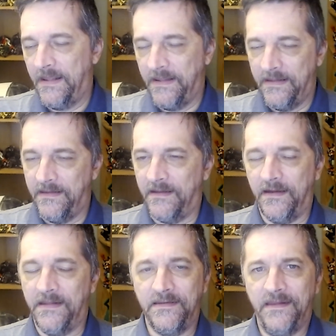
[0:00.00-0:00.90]

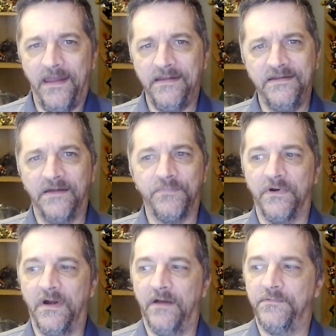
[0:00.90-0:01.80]
and any number
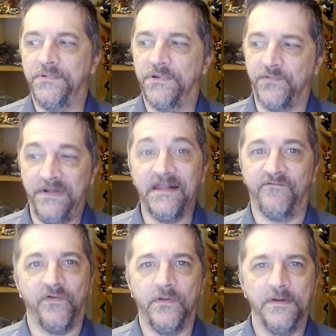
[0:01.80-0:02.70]
of street
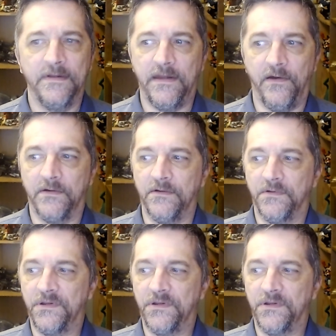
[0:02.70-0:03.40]
level characters.